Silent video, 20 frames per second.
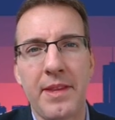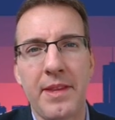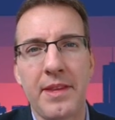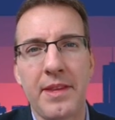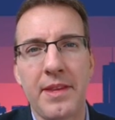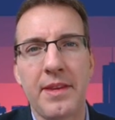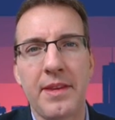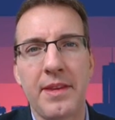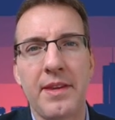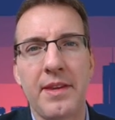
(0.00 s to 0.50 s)

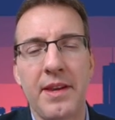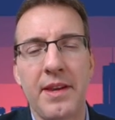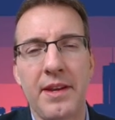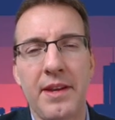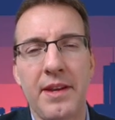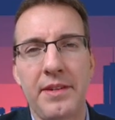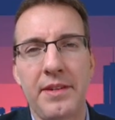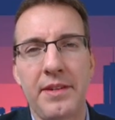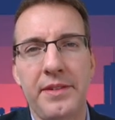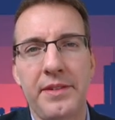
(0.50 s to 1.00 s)

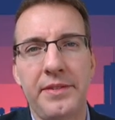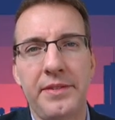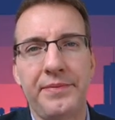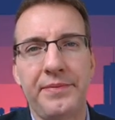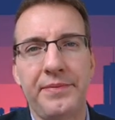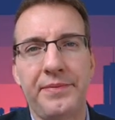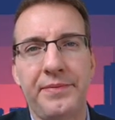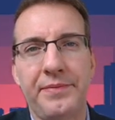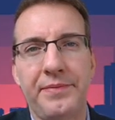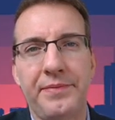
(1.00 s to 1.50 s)

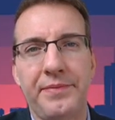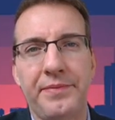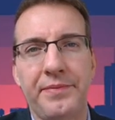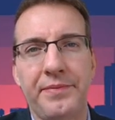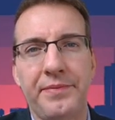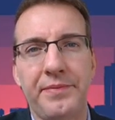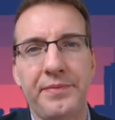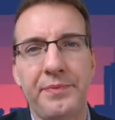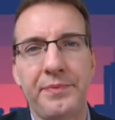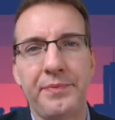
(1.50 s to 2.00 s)

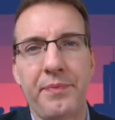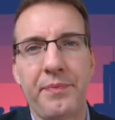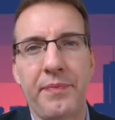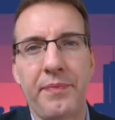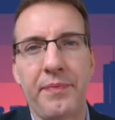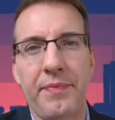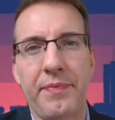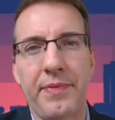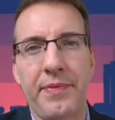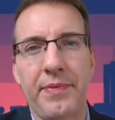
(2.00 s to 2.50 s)

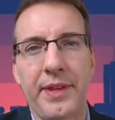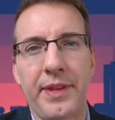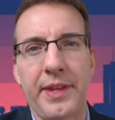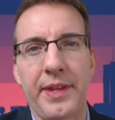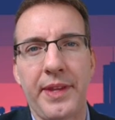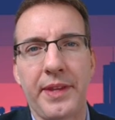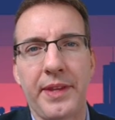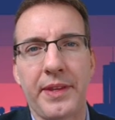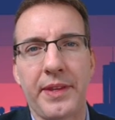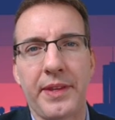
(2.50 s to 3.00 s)

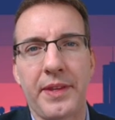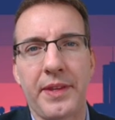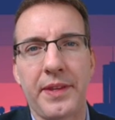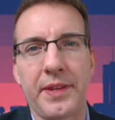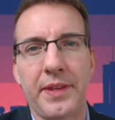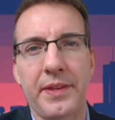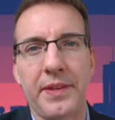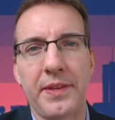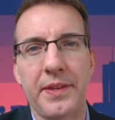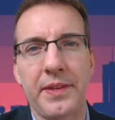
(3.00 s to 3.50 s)

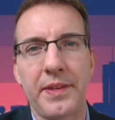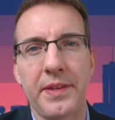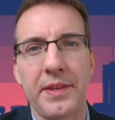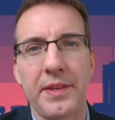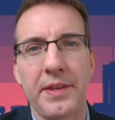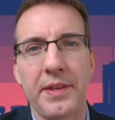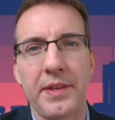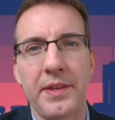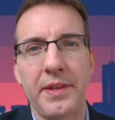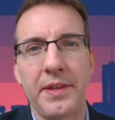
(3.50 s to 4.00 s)

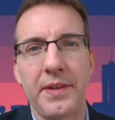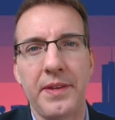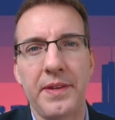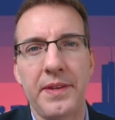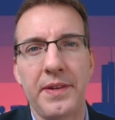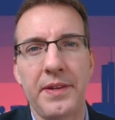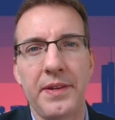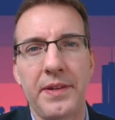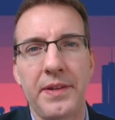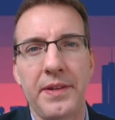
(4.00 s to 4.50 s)

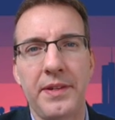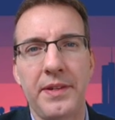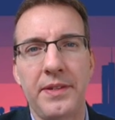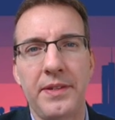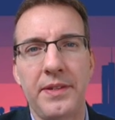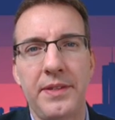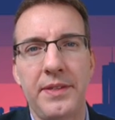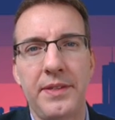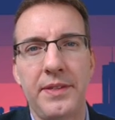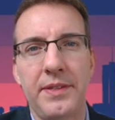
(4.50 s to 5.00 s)

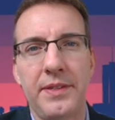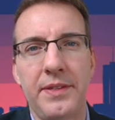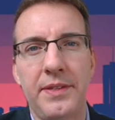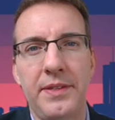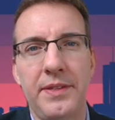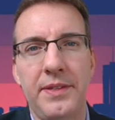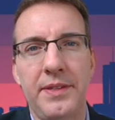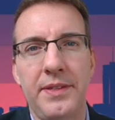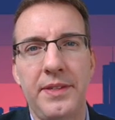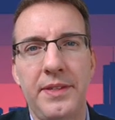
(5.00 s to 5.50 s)

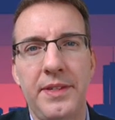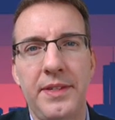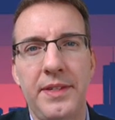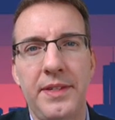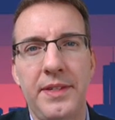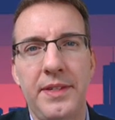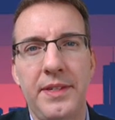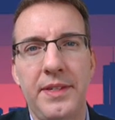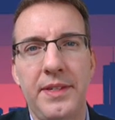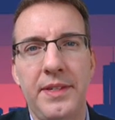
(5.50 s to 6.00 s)

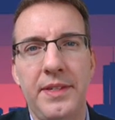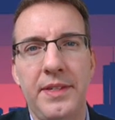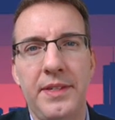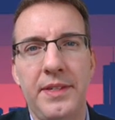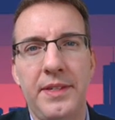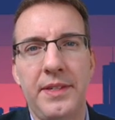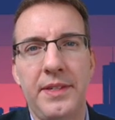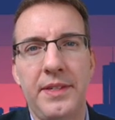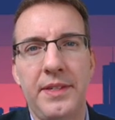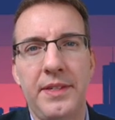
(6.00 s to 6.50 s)

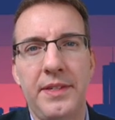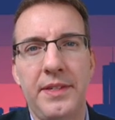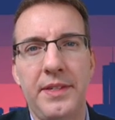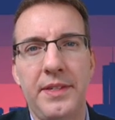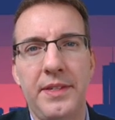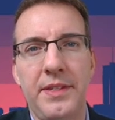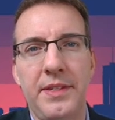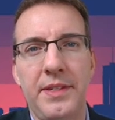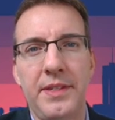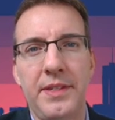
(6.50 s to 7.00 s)

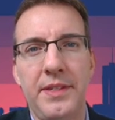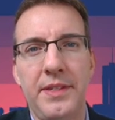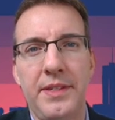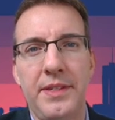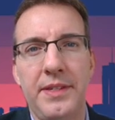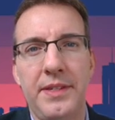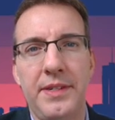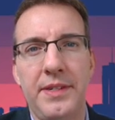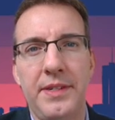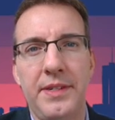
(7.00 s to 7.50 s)
The person shown says nothing.